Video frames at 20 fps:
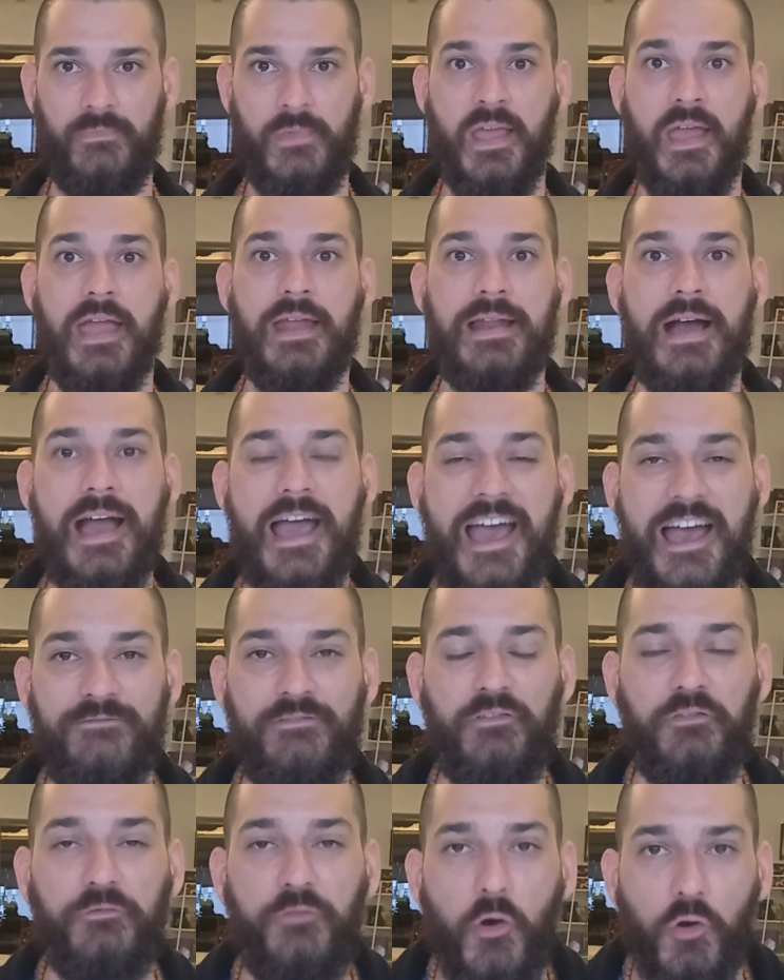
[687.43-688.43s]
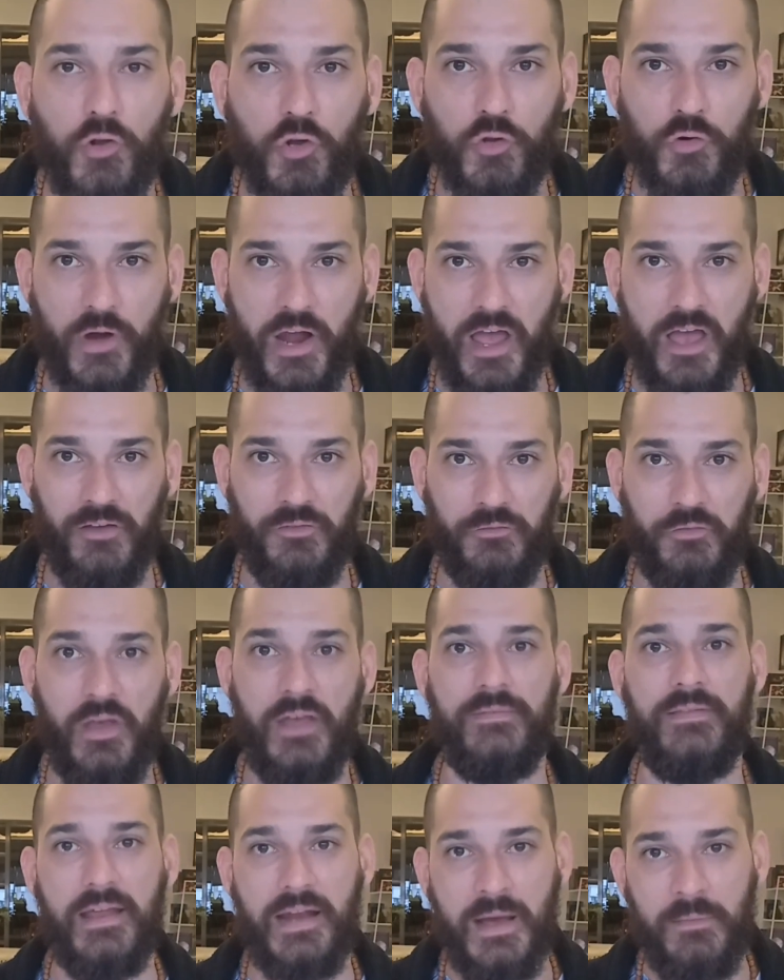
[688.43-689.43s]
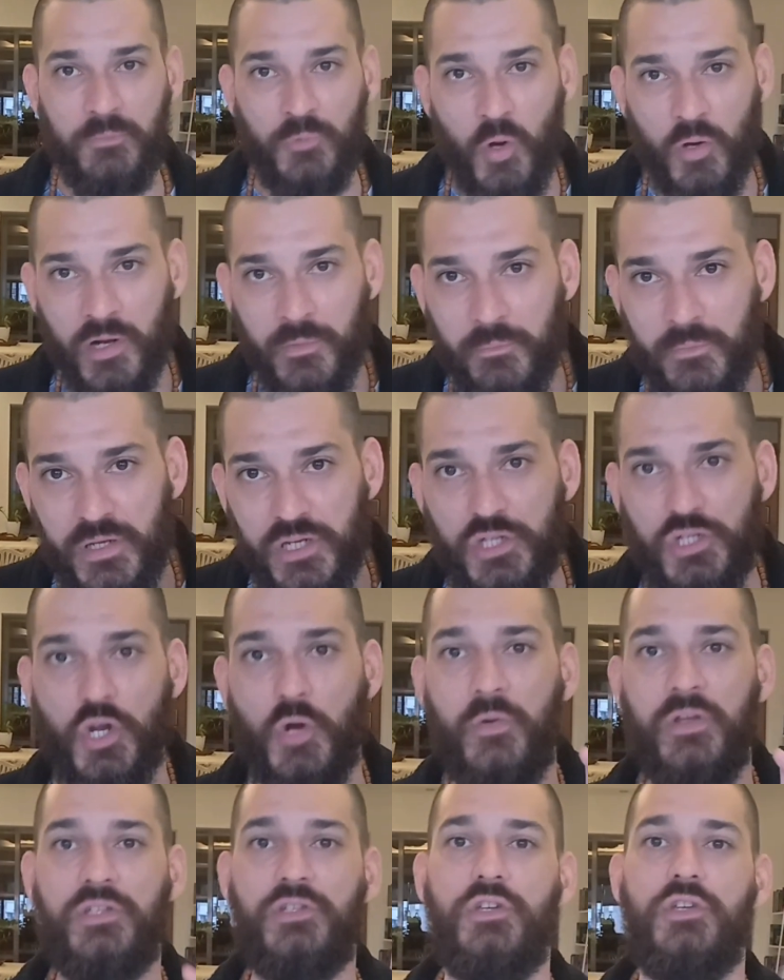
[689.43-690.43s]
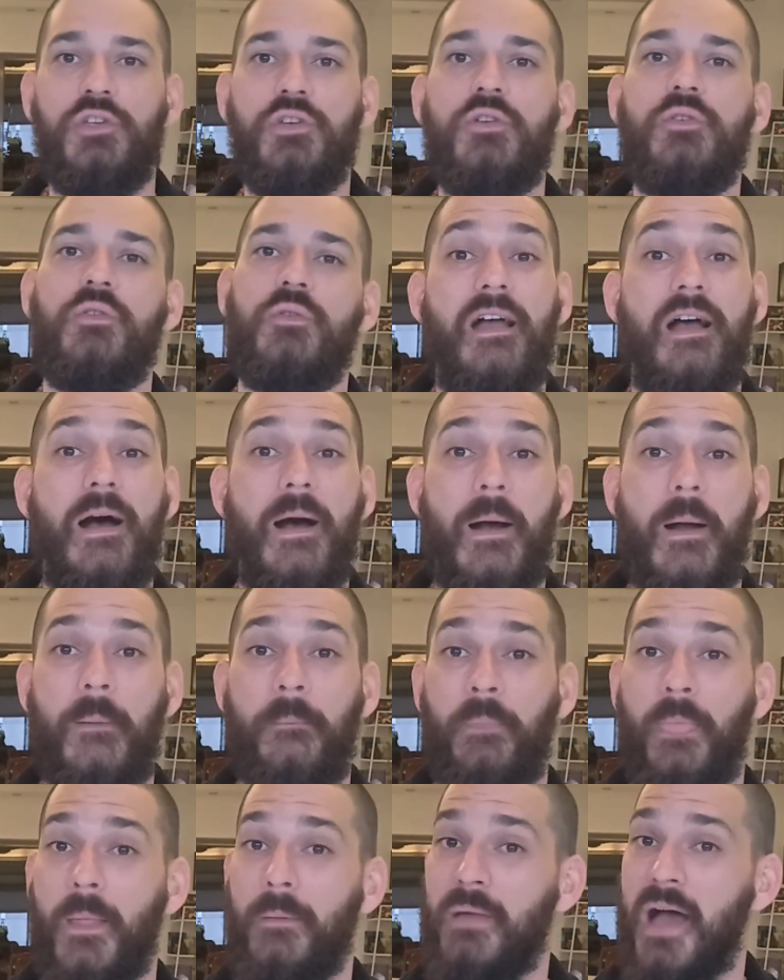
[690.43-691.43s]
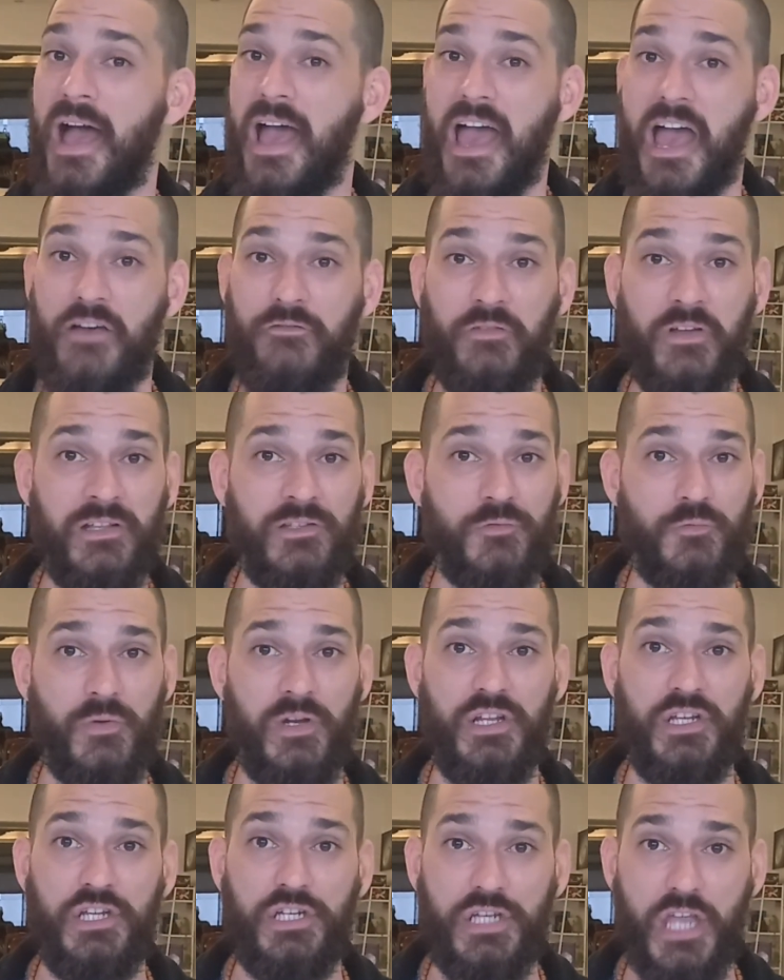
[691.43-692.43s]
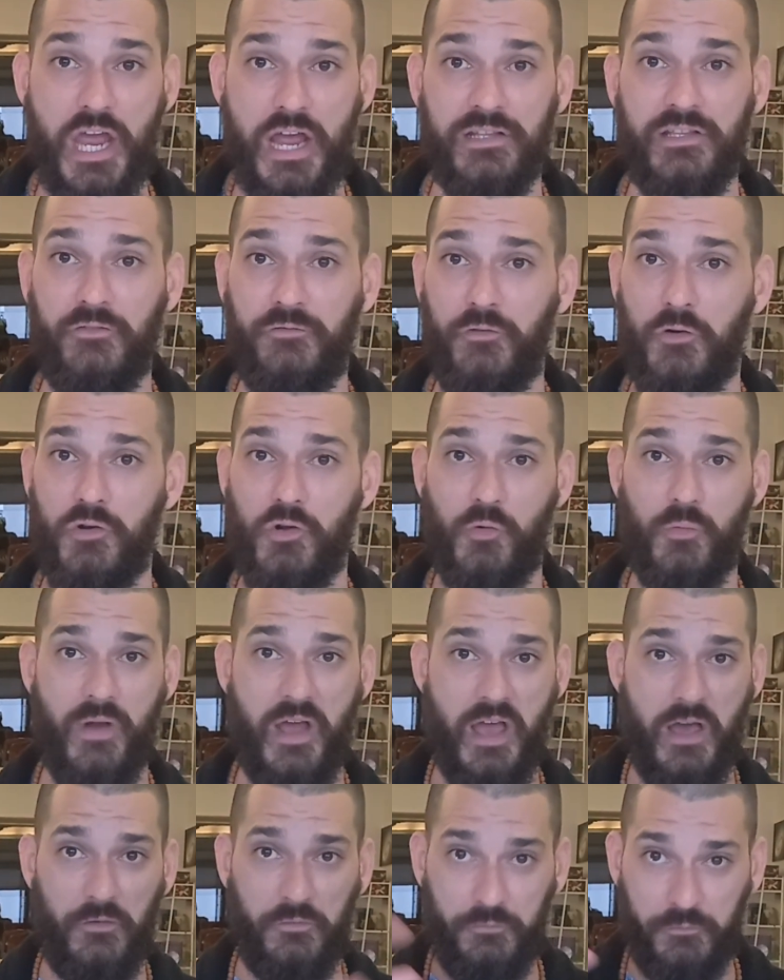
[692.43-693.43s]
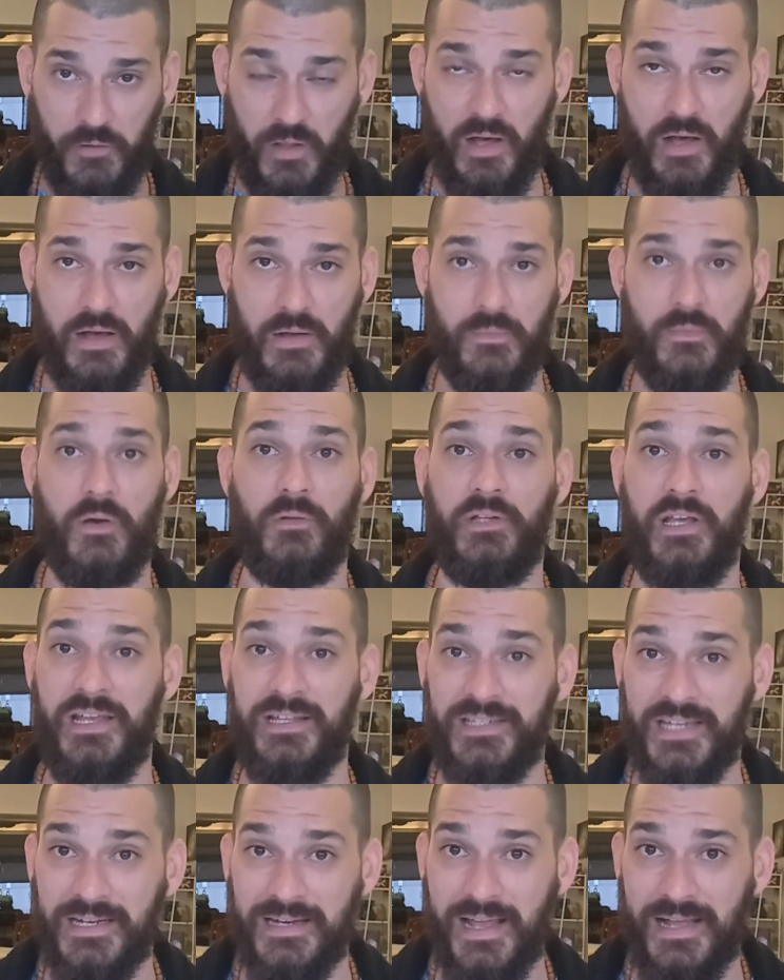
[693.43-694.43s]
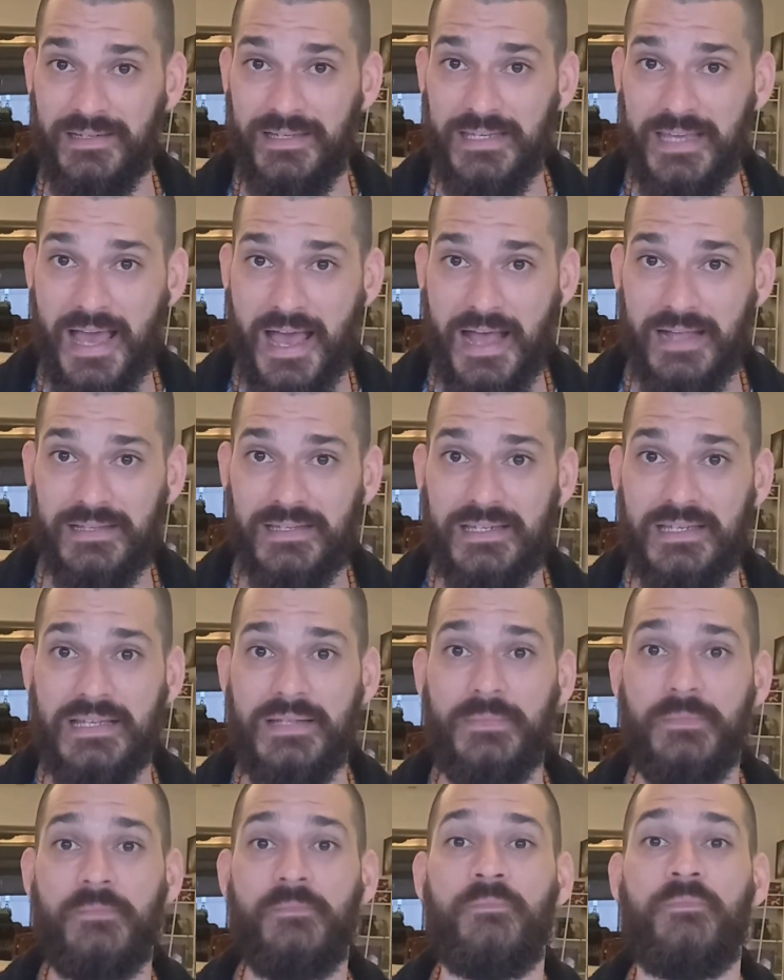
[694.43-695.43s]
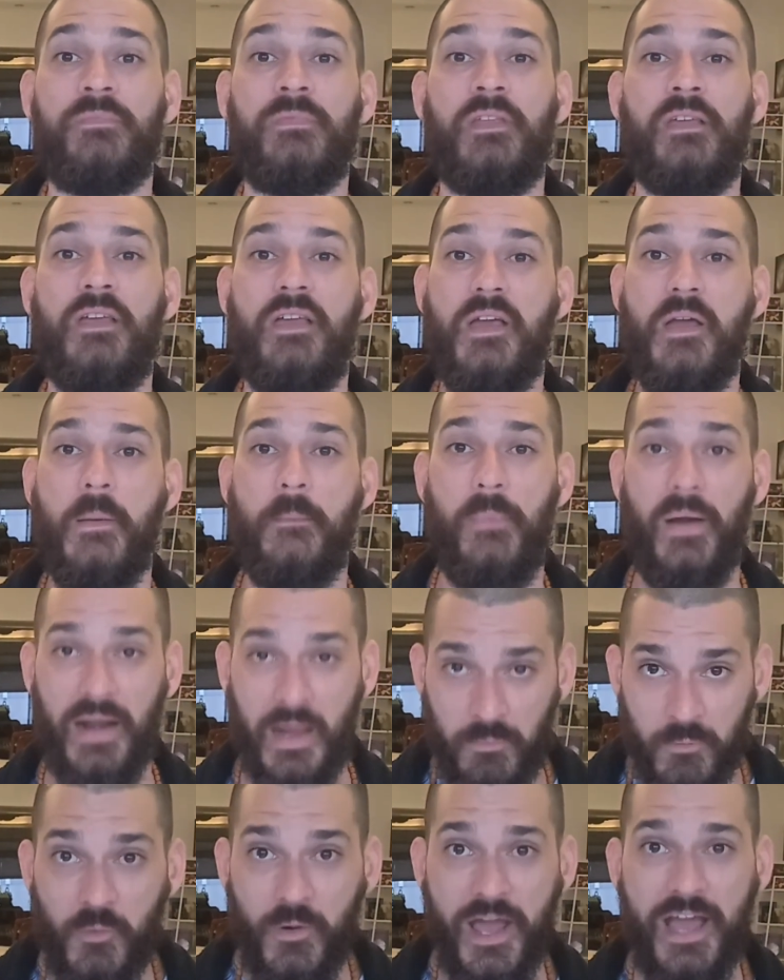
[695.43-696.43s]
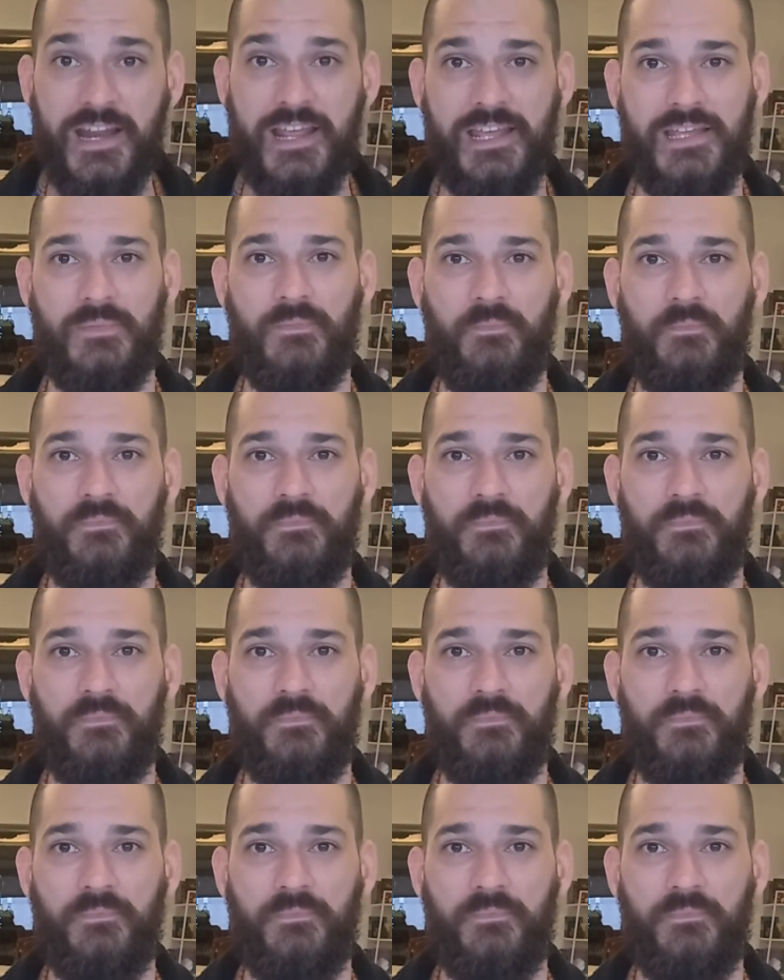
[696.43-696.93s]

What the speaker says: And I have a photograph that I'm gonna be showing to you. I haven't really shared the photograph on the internet yet, but I'm ready.